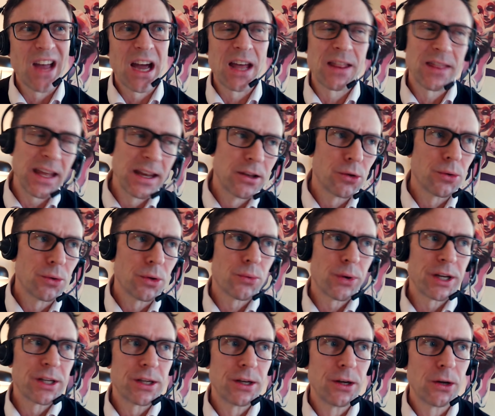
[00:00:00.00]
And then to the
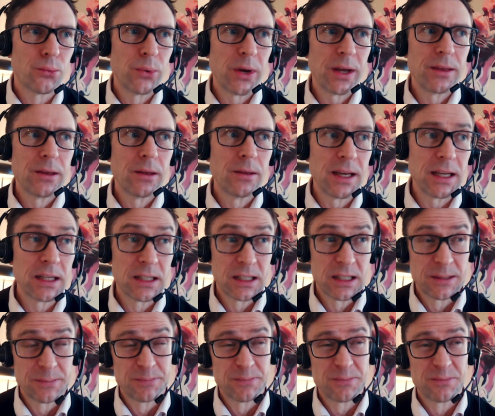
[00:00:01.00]
question of whether
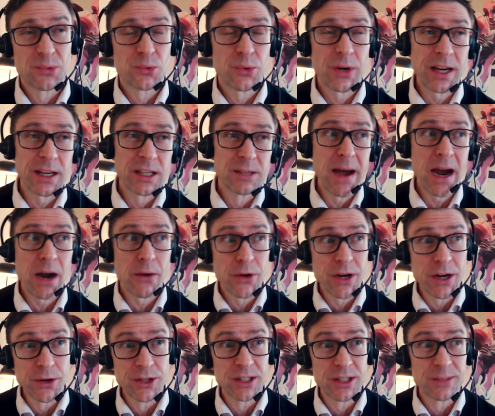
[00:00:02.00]
this creates
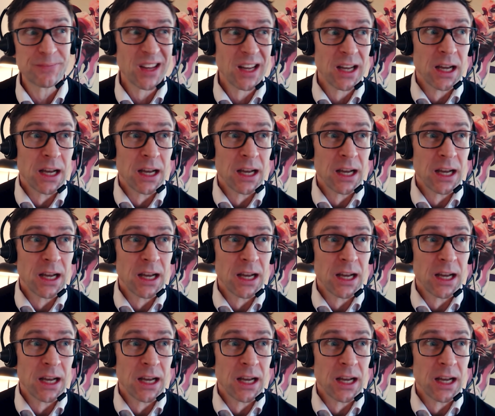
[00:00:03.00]
barriers.